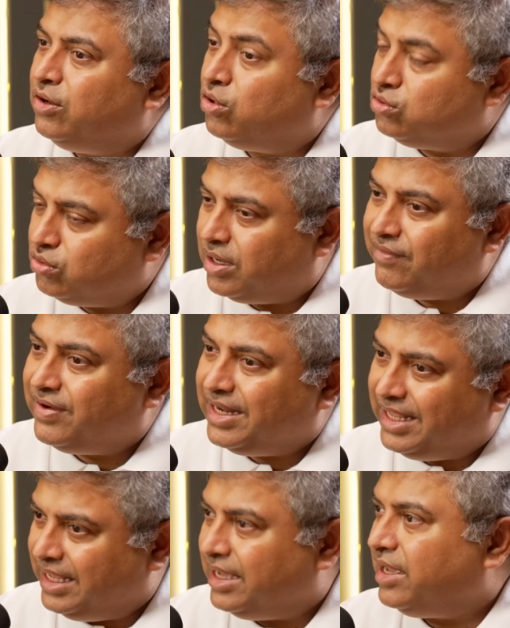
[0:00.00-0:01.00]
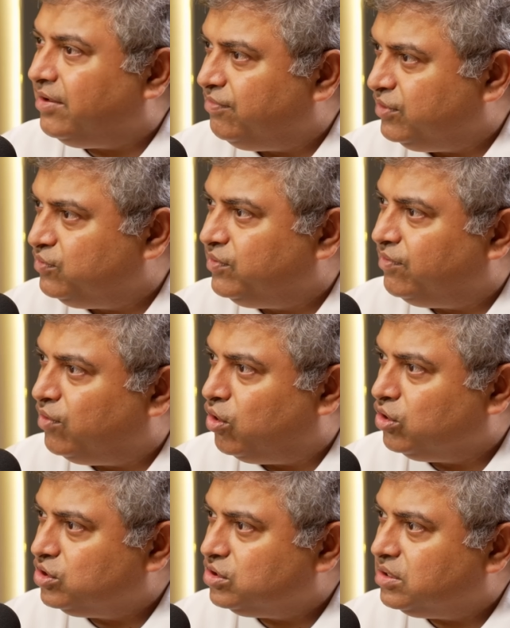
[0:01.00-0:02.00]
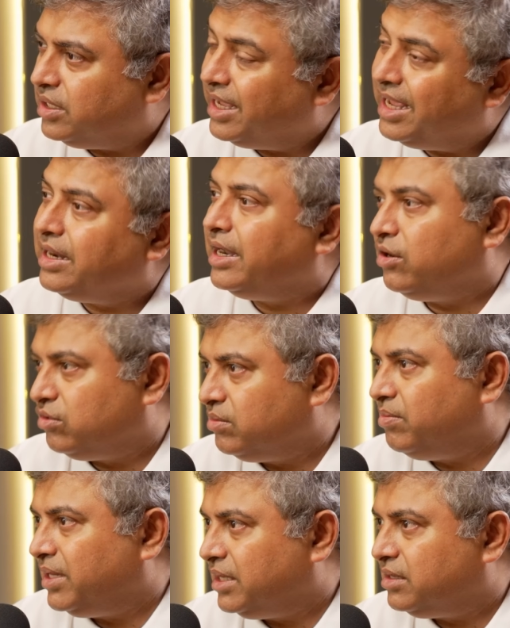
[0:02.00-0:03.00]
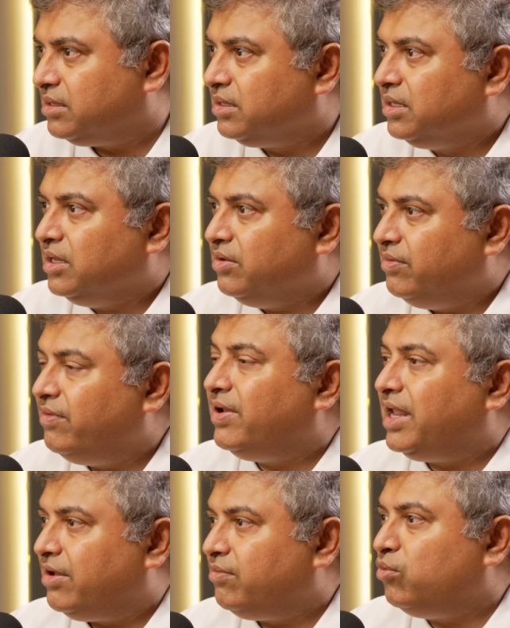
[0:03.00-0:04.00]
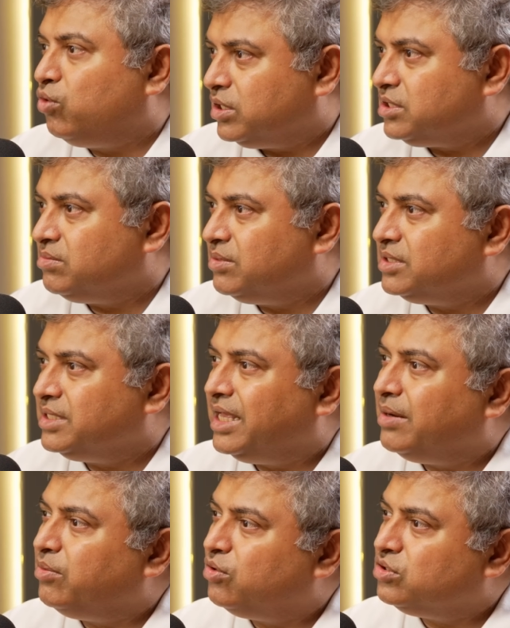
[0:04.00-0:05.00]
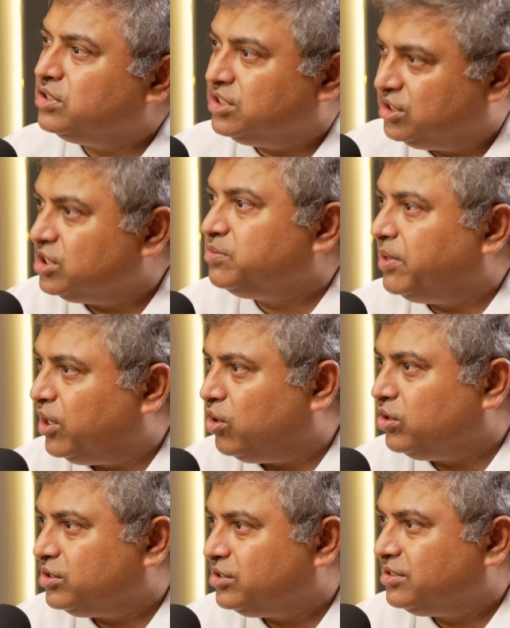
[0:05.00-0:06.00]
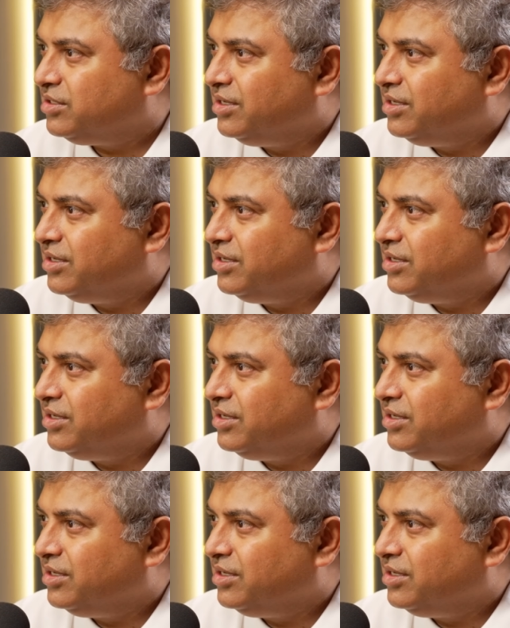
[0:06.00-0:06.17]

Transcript: also have an AIF which we've launched. Again, end of the month, we will have more customers there because it's just been launched.